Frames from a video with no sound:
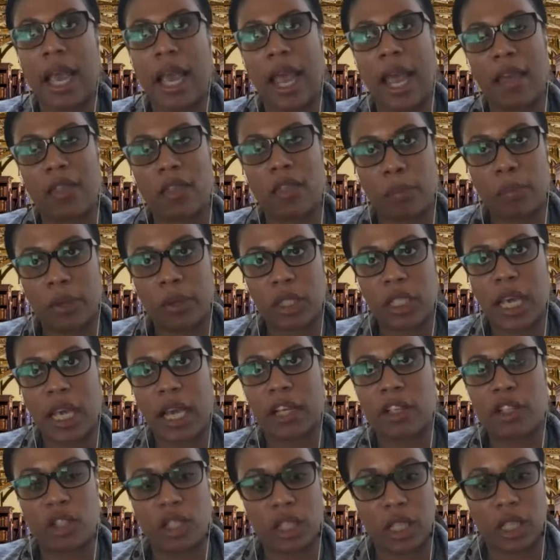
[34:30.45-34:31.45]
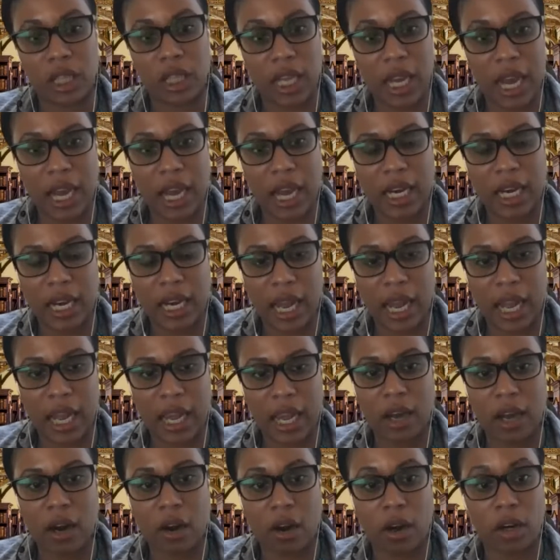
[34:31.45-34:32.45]
and the protections that the
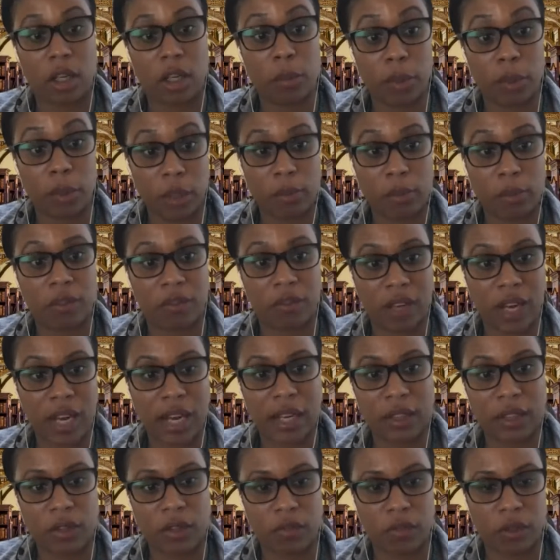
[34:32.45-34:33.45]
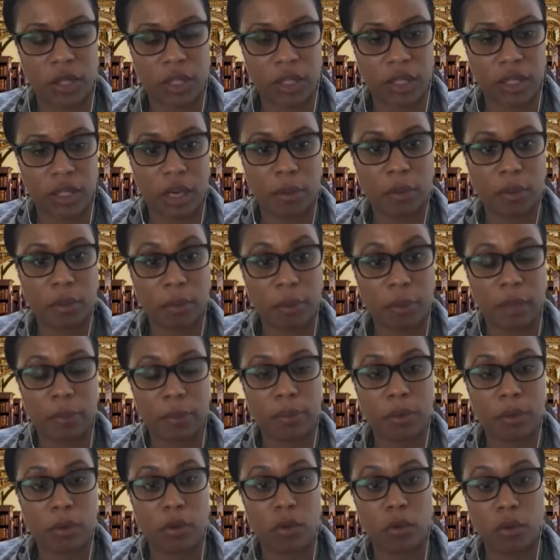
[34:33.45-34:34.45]
ADA arguably provides for disabled
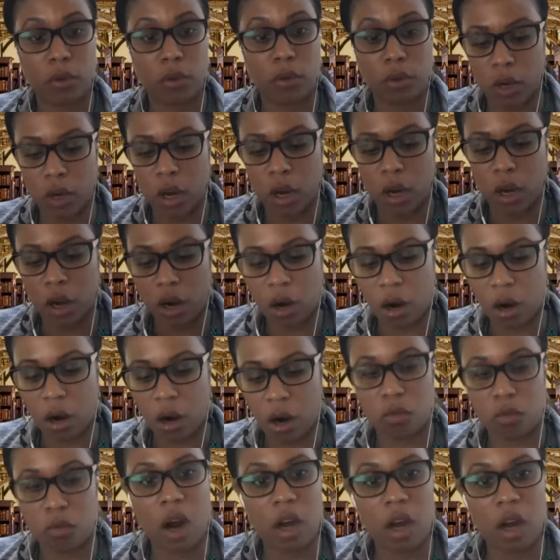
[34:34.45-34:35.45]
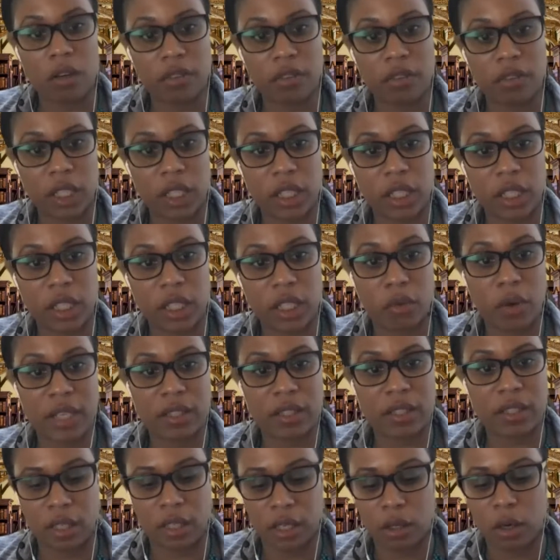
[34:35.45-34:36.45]
people who are wrongfully
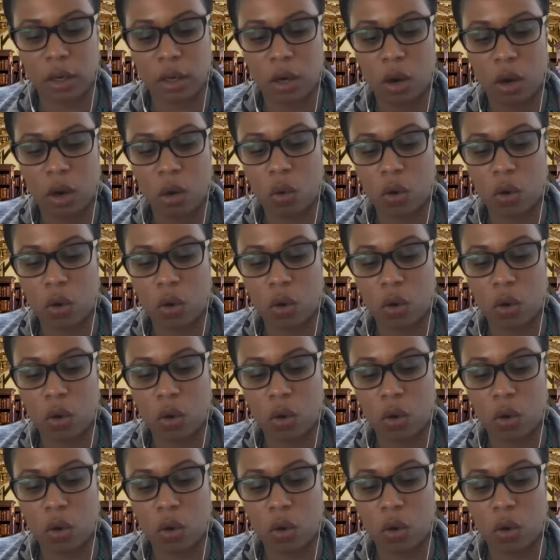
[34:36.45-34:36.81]
arrested,